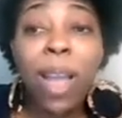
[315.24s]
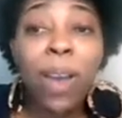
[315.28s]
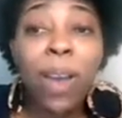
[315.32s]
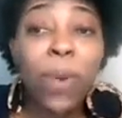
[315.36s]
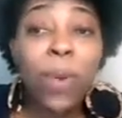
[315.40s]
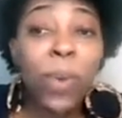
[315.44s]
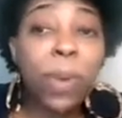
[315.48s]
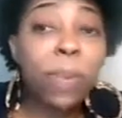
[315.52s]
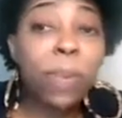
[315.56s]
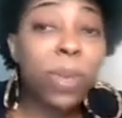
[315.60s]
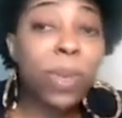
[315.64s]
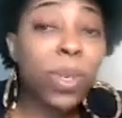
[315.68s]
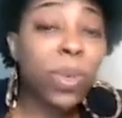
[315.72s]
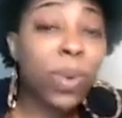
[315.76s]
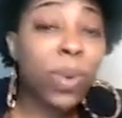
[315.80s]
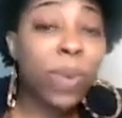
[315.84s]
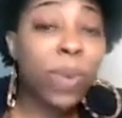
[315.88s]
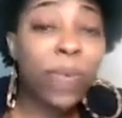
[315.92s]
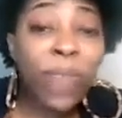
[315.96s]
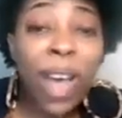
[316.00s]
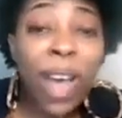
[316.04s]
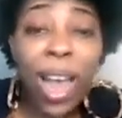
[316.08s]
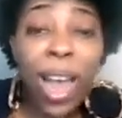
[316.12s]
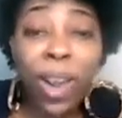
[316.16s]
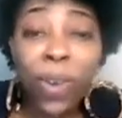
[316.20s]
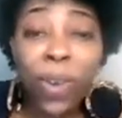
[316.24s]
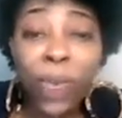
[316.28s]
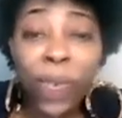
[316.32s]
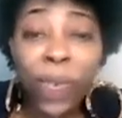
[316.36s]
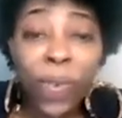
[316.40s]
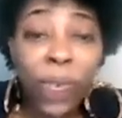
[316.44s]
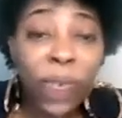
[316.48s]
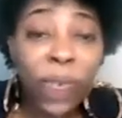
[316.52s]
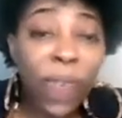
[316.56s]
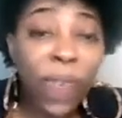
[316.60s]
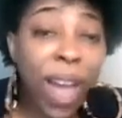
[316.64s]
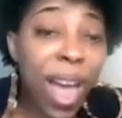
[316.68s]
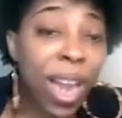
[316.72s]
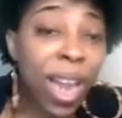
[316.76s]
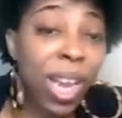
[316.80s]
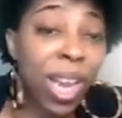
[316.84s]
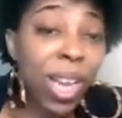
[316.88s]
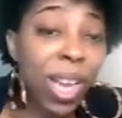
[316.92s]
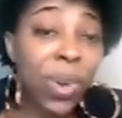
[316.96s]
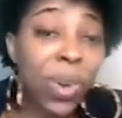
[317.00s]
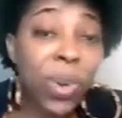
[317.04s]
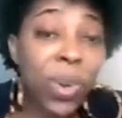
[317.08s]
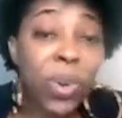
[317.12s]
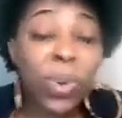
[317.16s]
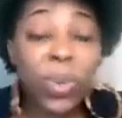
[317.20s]
we were doing follow for
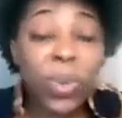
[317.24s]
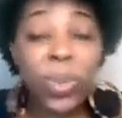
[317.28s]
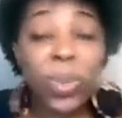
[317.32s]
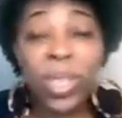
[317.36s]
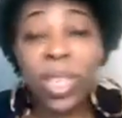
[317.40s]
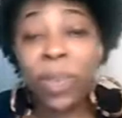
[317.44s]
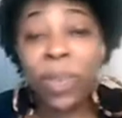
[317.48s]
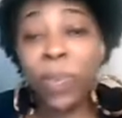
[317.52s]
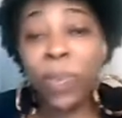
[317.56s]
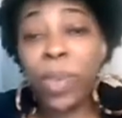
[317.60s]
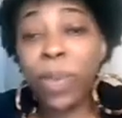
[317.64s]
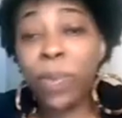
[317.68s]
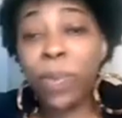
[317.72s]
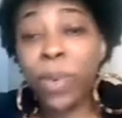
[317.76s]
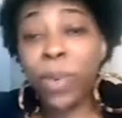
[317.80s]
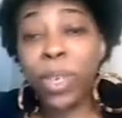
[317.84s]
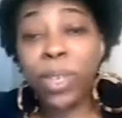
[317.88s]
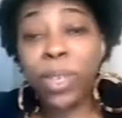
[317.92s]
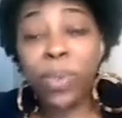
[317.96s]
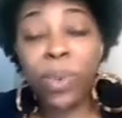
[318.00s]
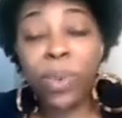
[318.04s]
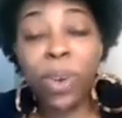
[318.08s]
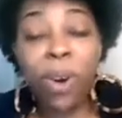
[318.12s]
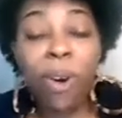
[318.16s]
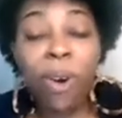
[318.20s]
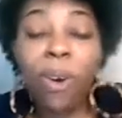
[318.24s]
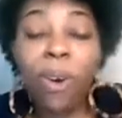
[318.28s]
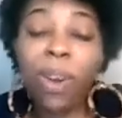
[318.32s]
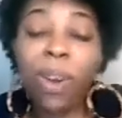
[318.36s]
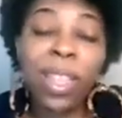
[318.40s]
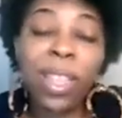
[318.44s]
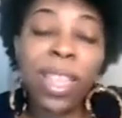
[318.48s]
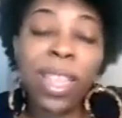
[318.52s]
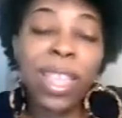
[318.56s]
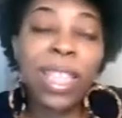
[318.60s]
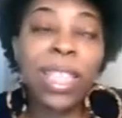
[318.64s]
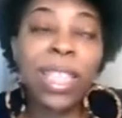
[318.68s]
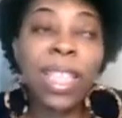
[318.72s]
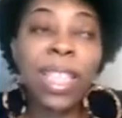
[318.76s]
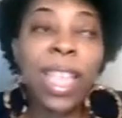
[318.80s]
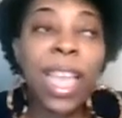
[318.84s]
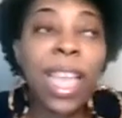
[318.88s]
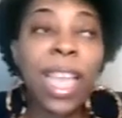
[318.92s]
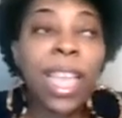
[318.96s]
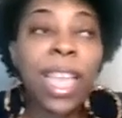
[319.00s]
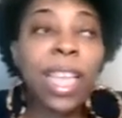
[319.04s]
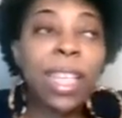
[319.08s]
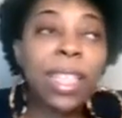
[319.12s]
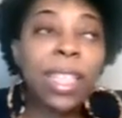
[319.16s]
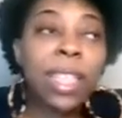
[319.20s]
follows and we were doing all of these
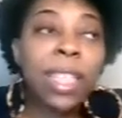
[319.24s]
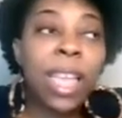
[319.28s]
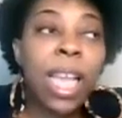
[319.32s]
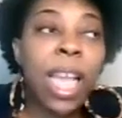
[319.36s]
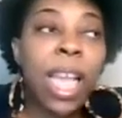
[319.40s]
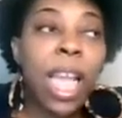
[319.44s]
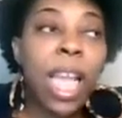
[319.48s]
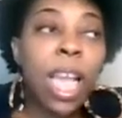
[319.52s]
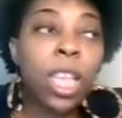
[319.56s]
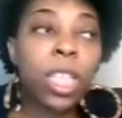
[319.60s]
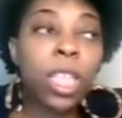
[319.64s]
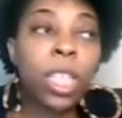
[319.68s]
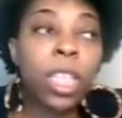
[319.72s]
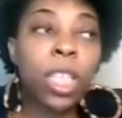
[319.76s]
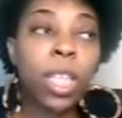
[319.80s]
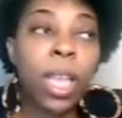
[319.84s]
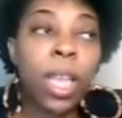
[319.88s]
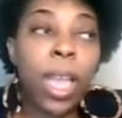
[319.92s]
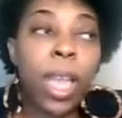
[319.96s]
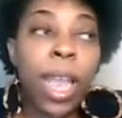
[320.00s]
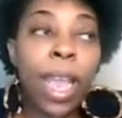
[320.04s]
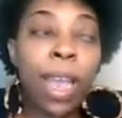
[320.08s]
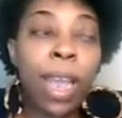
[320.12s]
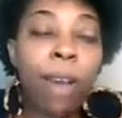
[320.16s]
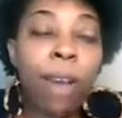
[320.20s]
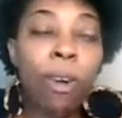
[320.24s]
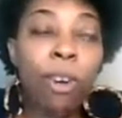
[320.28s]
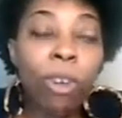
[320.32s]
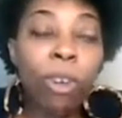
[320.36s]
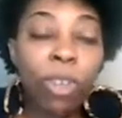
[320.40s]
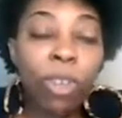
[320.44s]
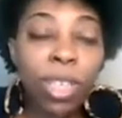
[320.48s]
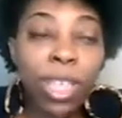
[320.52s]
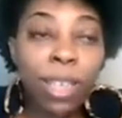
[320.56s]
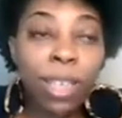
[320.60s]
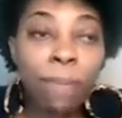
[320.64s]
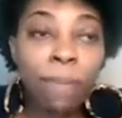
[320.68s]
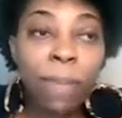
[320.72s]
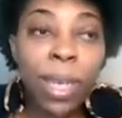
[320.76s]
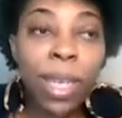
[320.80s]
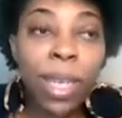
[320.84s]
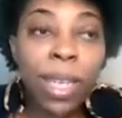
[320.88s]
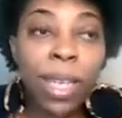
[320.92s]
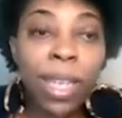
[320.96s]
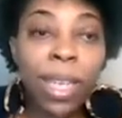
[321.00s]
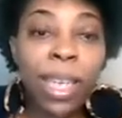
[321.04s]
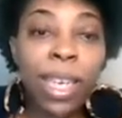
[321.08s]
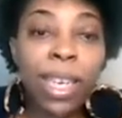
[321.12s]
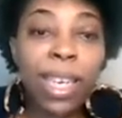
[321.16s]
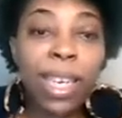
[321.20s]
things. And
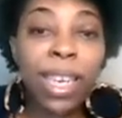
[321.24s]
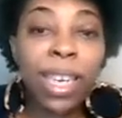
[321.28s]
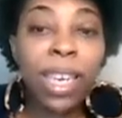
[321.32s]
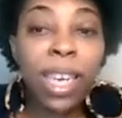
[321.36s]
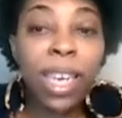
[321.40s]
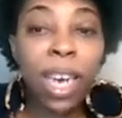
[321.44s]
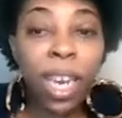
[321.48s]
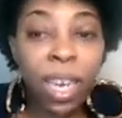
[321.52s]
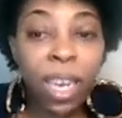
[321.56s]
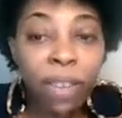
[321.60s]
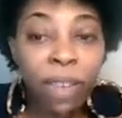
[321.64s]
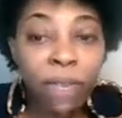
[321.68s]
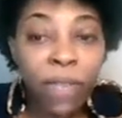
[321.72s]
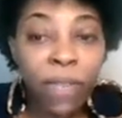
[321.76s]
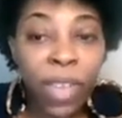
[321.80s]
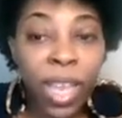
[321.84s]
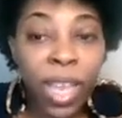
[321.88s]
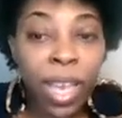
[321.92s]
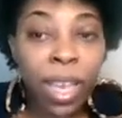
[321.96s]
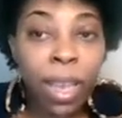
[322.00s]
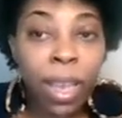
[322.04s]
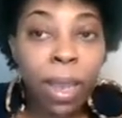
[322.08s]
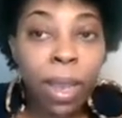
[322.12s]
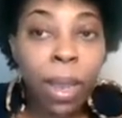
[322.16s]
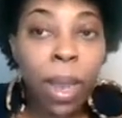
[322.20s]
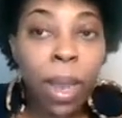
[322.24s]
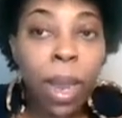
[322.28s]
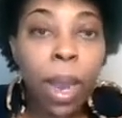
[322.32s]
ultimately, none of it